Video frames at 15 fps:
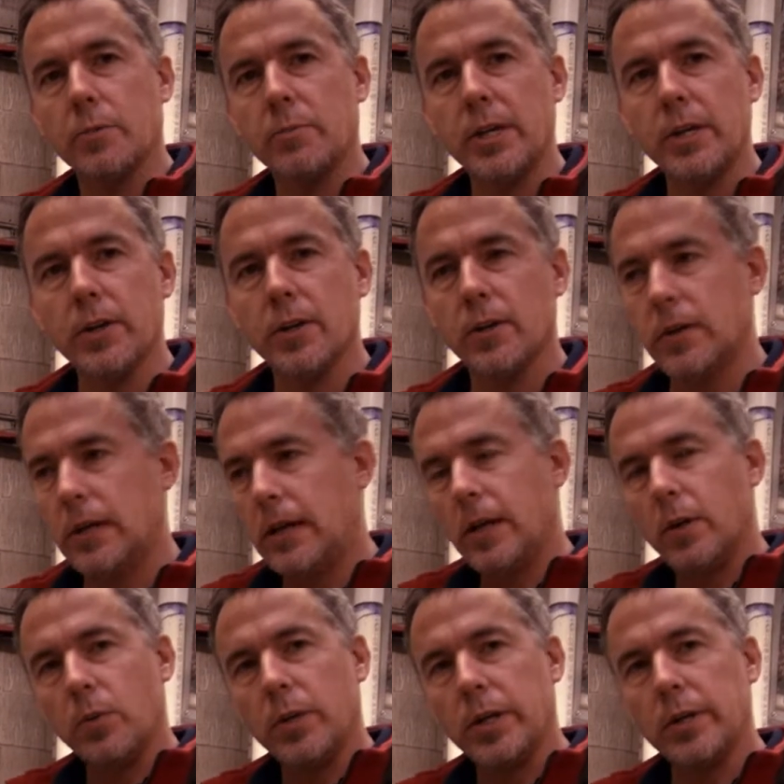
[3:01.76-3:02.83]
your meter,
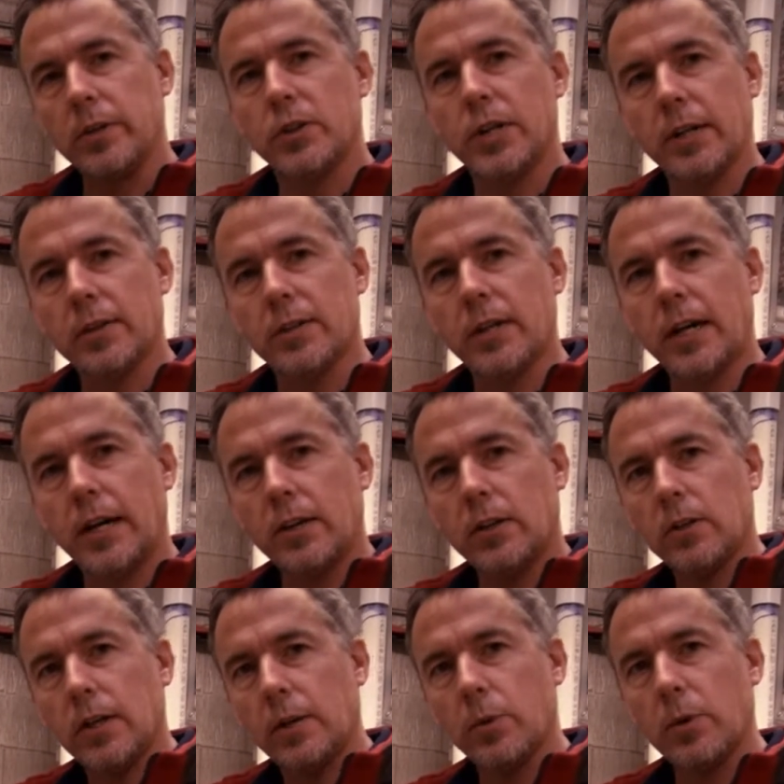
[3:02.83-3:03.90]
we check the
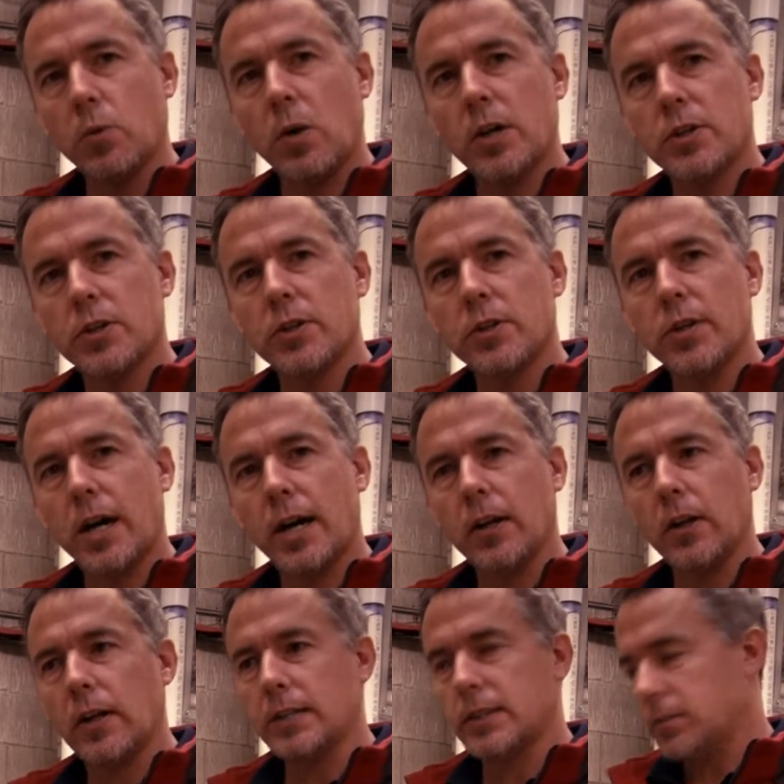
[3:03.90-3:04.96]
dial and we watch the
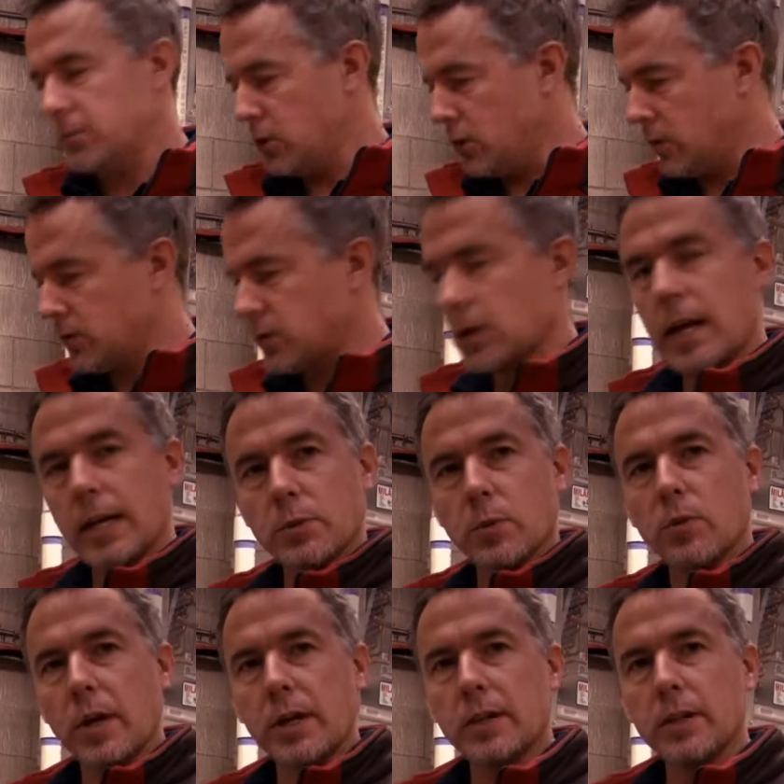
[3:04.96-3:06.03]
dial as it moves as
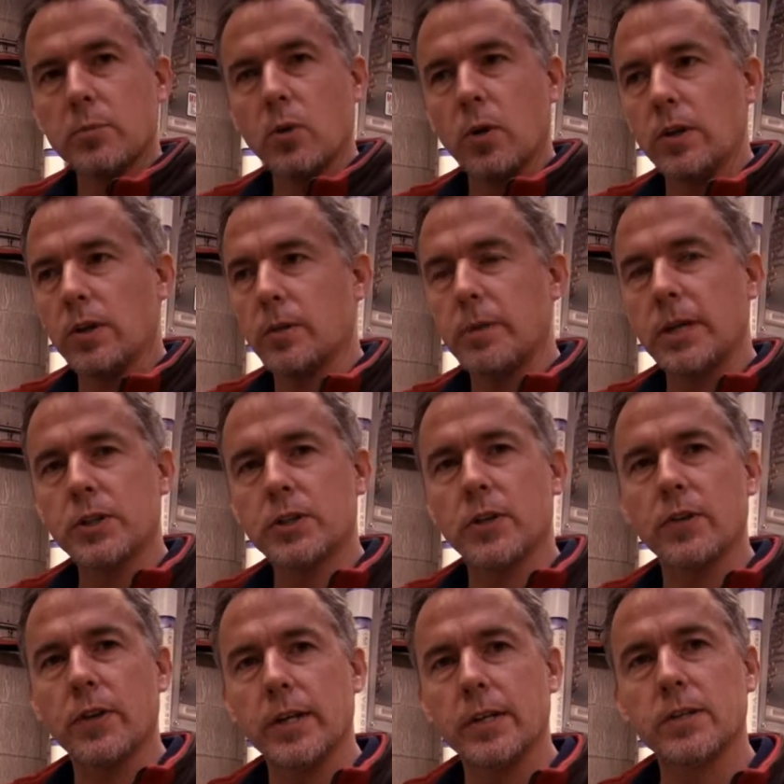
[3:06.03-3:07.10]
we're running the boiler and make
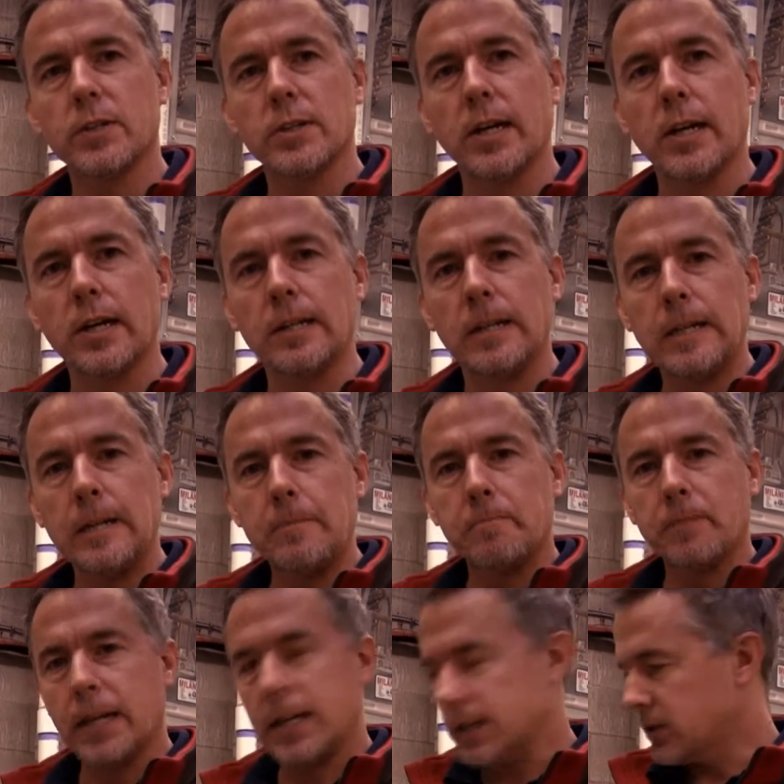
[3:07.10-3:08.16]
sure that it's
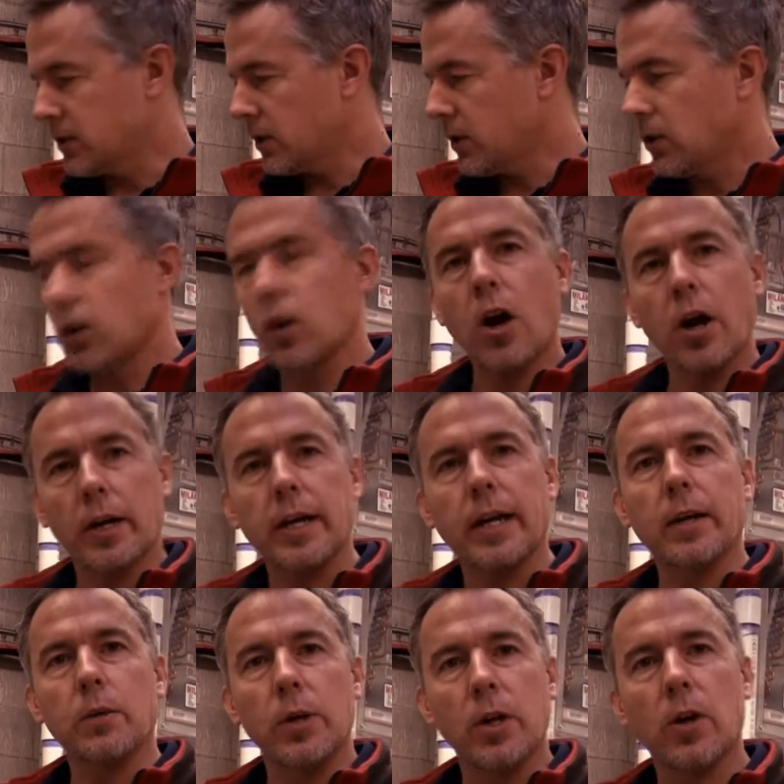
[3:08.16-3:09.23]

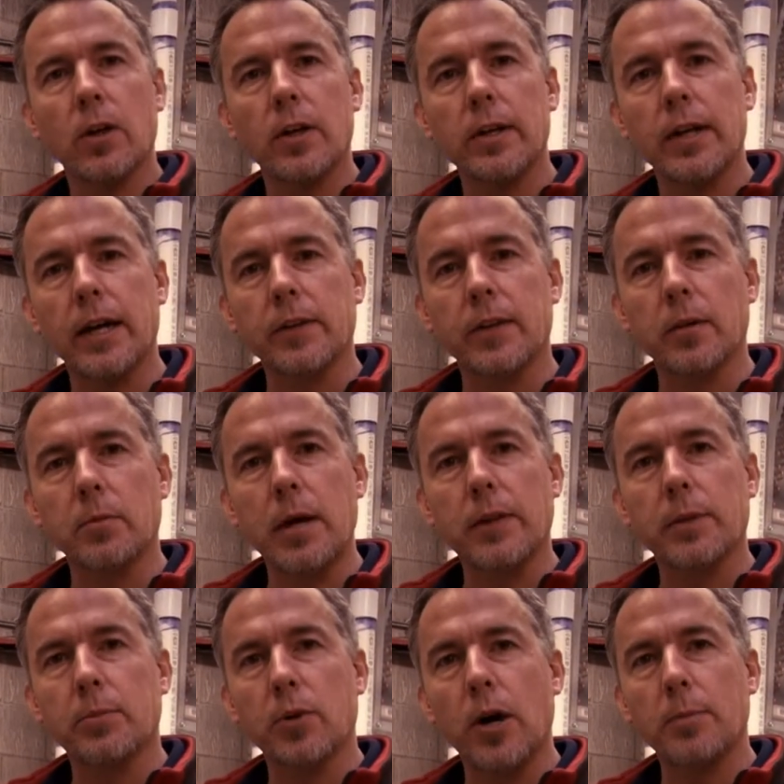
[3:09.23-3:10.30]
clocking, we call it, at
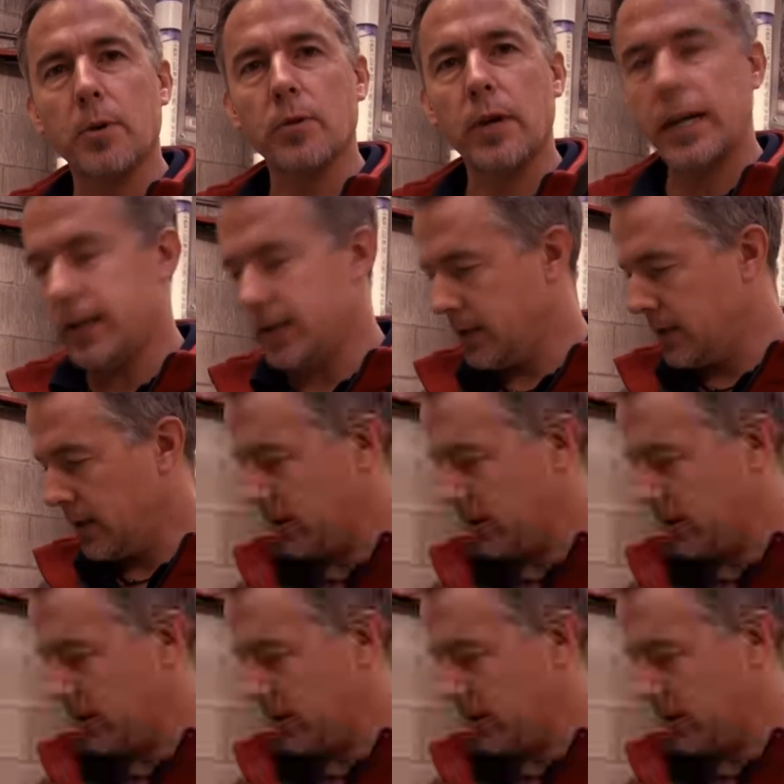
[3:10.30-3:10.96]
the proper rate.